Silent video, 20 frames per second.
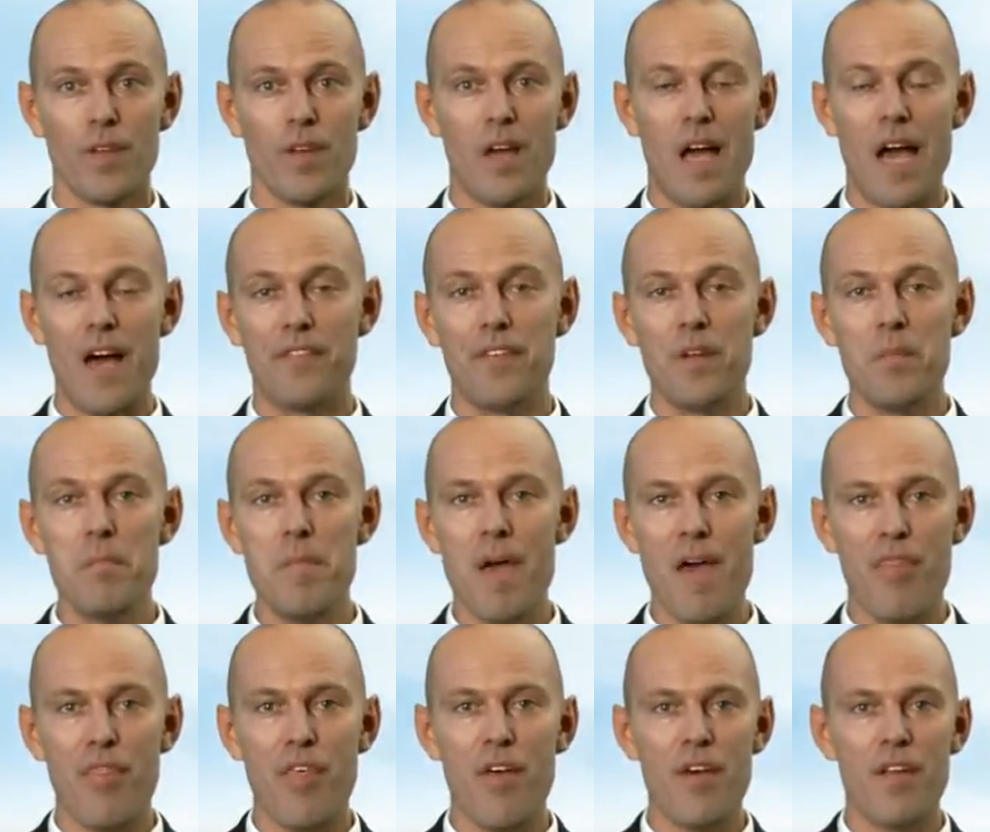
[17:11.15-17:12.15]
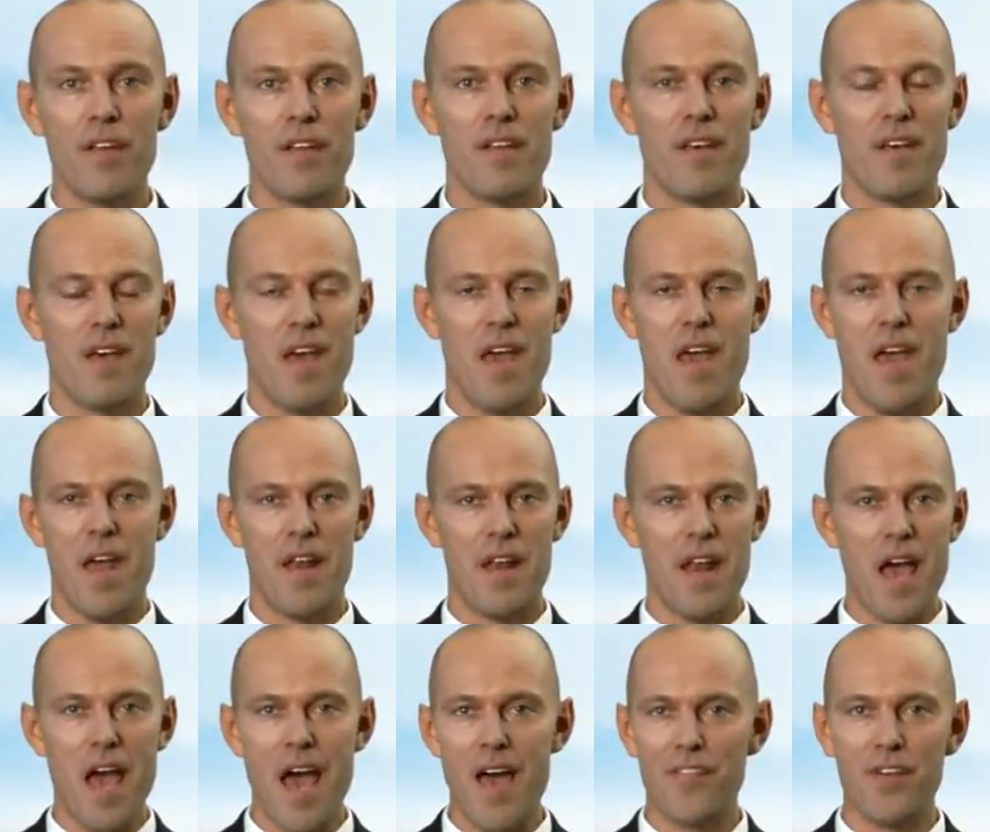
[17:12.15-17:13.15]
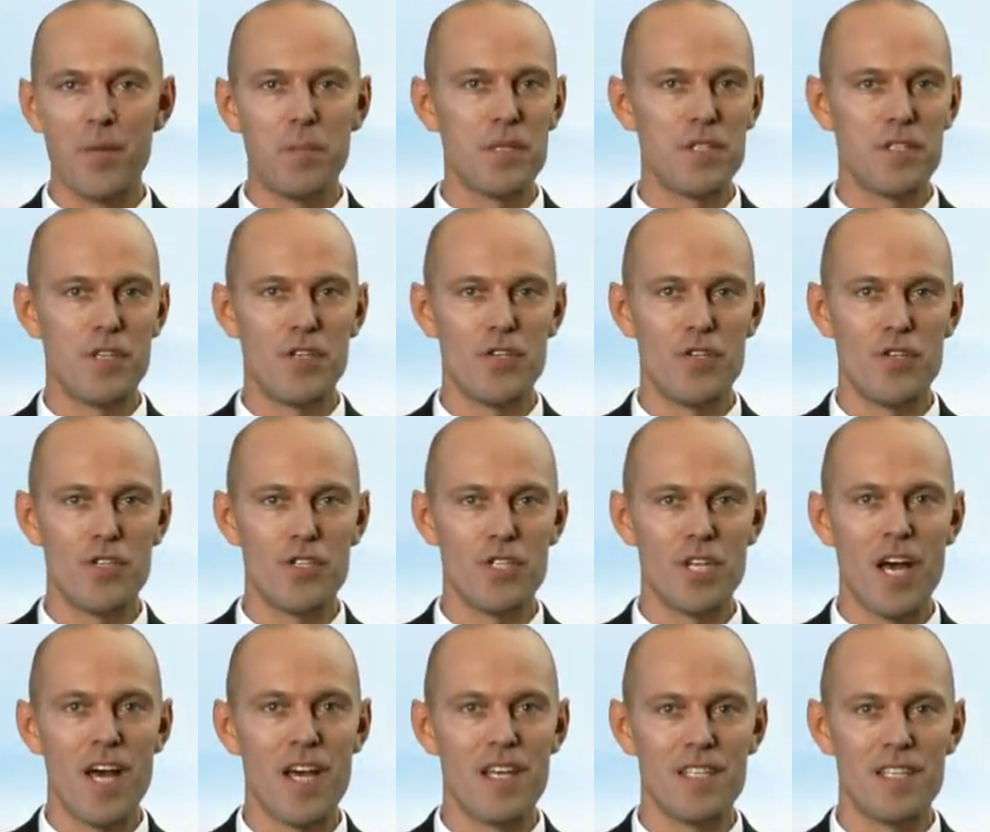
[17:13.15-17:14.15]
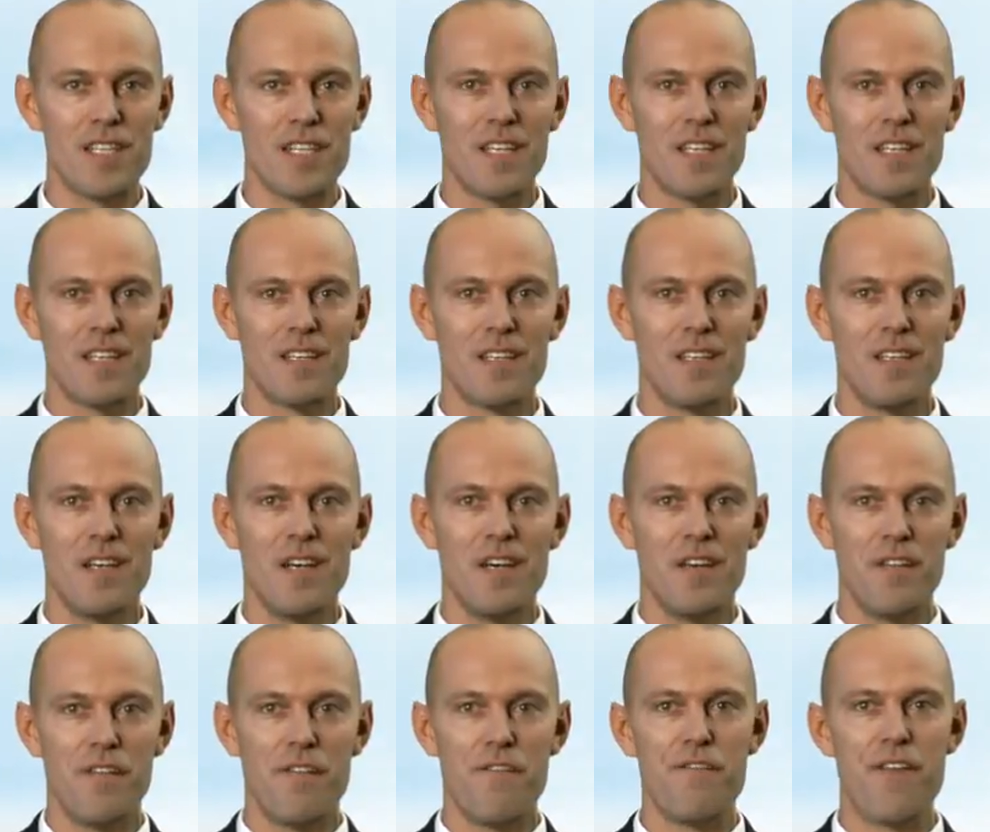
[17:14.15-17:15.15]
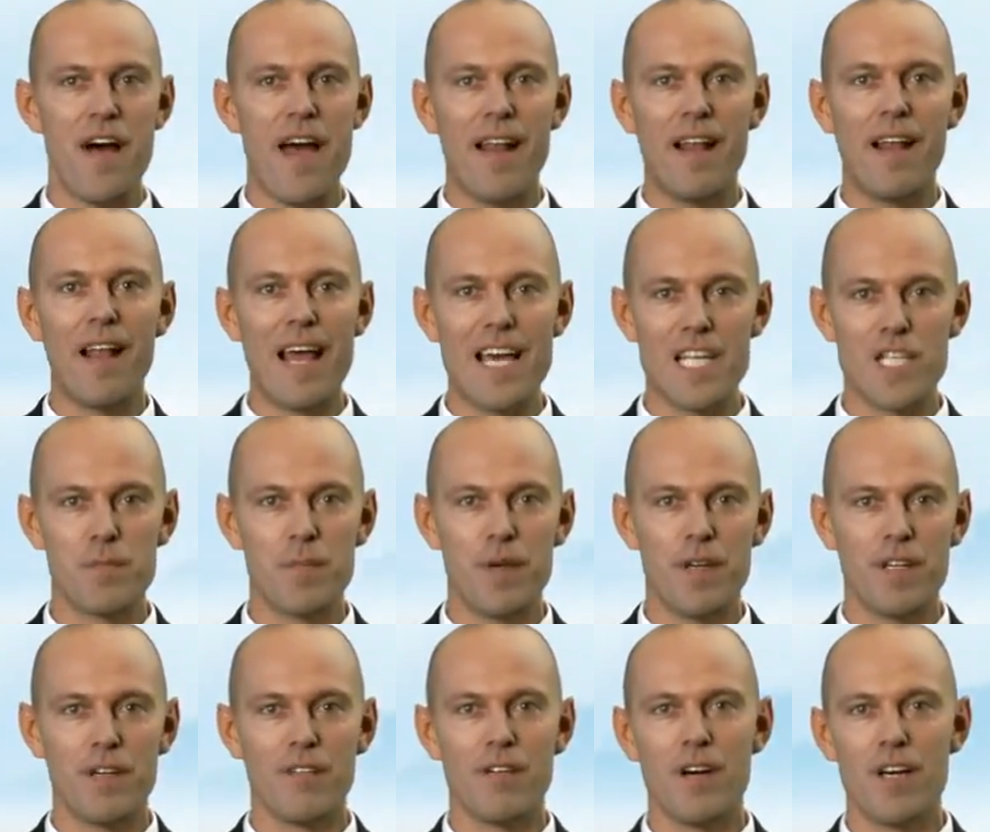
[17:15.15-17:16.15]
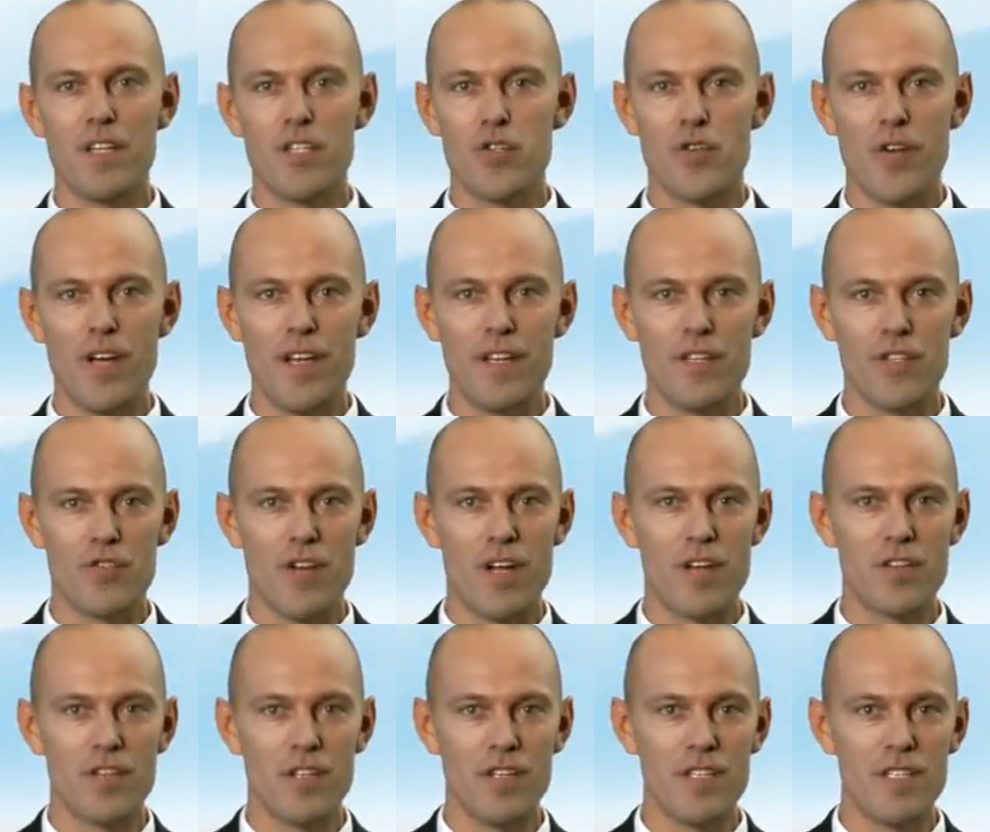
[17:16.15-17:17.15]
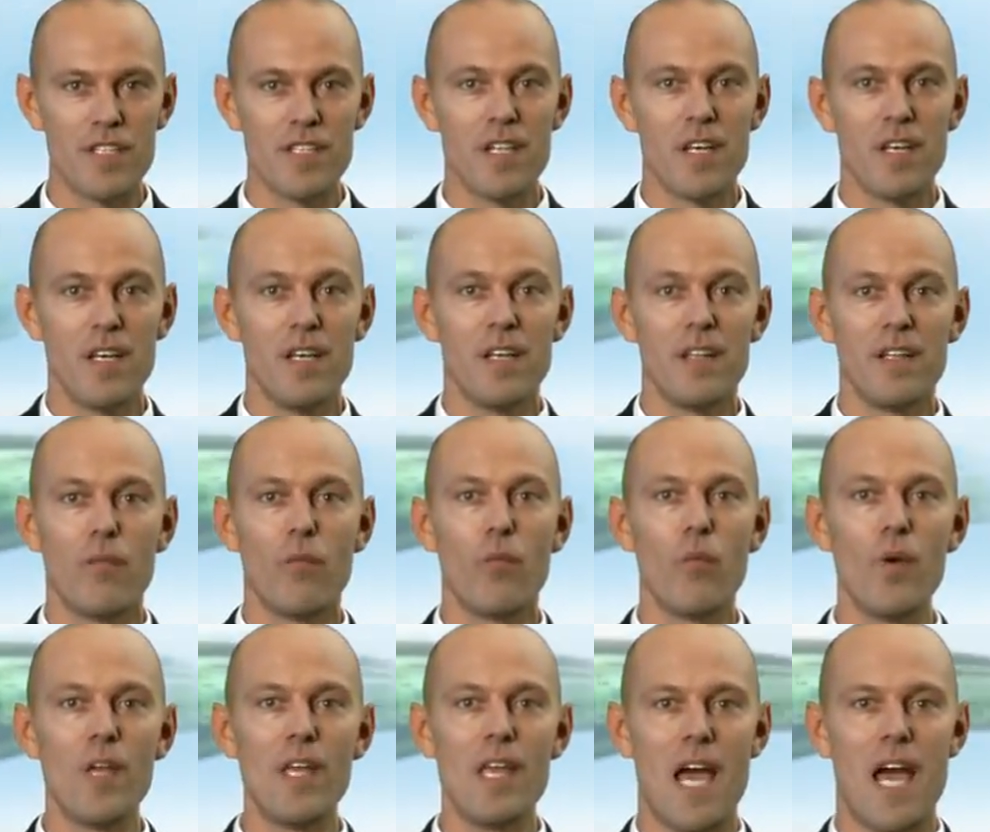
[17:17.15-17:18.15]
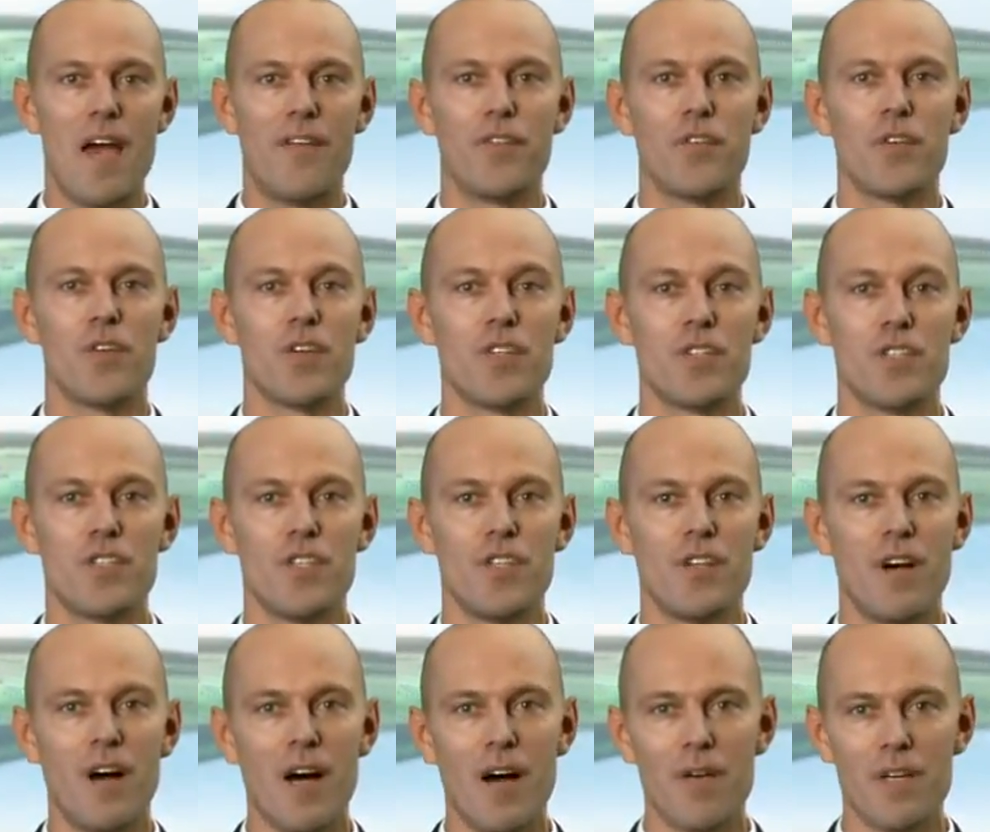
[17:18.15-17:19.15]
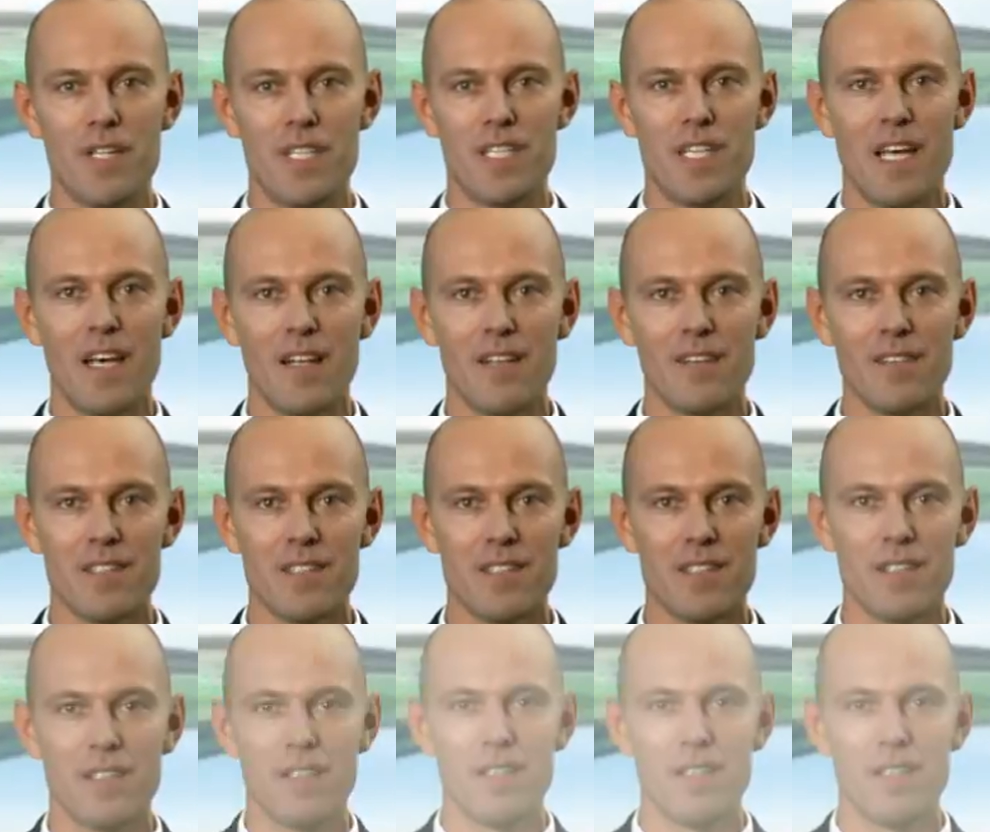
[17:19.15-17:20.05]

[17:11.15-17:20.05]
After method and after position sizing, the final aspect of our trading strategy is that we have to consider ourselves.